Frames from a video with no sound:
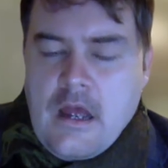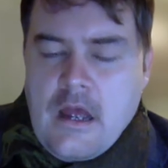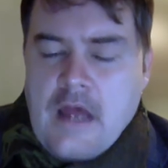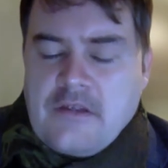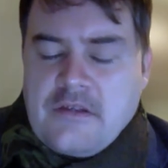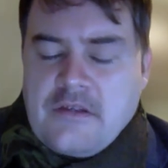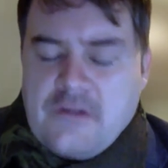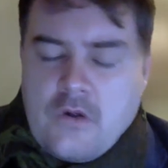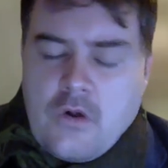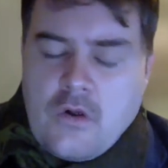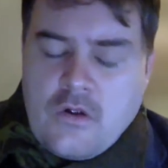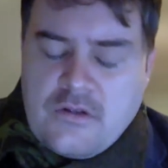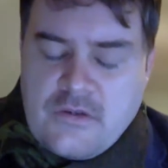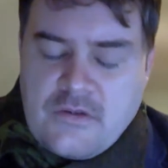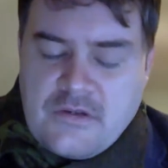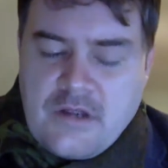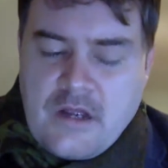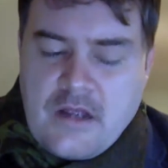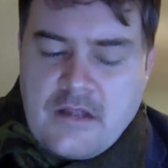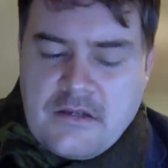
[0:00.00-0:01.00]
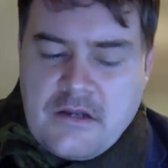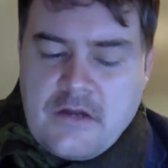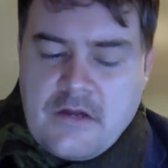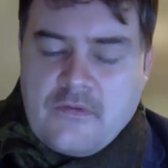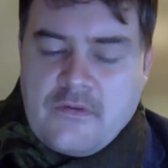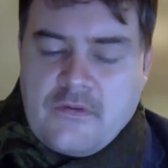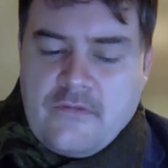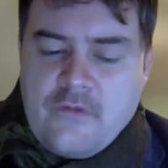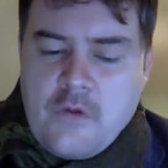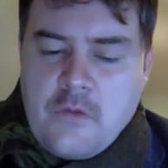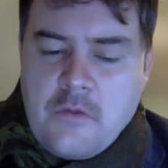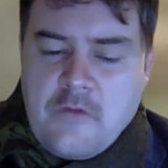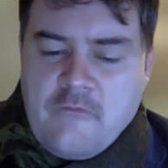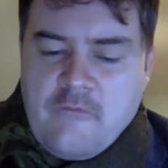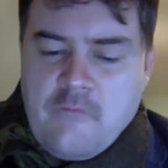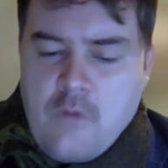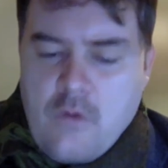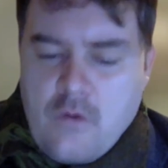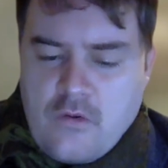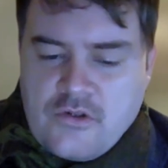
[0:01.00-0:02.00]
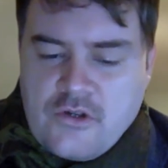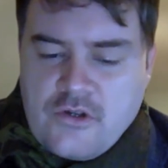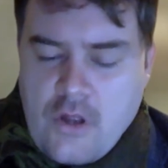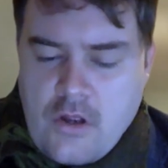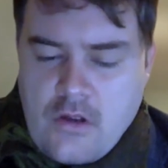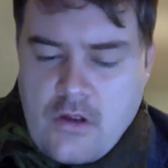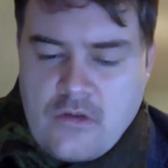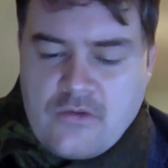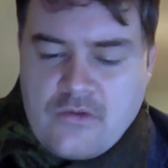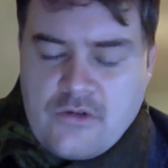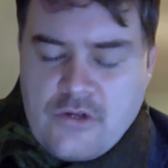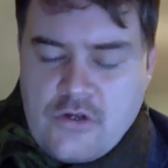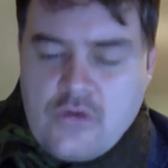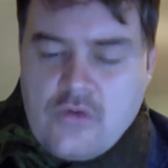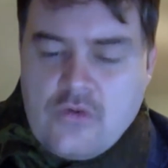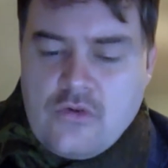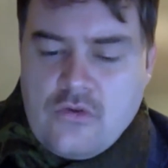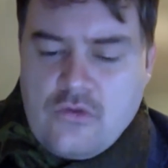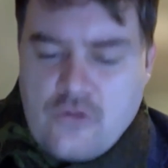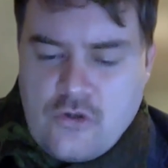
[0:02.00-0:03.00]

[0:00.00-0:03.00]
And the song also starts off with a form of Morse code, doot,